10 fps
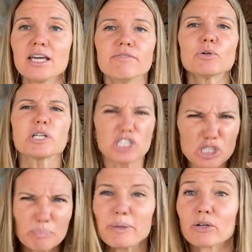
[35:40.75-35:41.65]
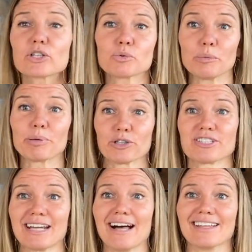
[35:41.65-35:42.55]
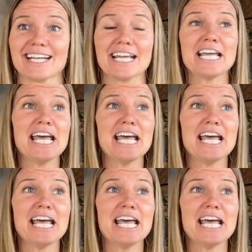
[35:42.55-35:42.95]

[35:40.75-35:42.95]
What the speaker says: If you had a spiritual personality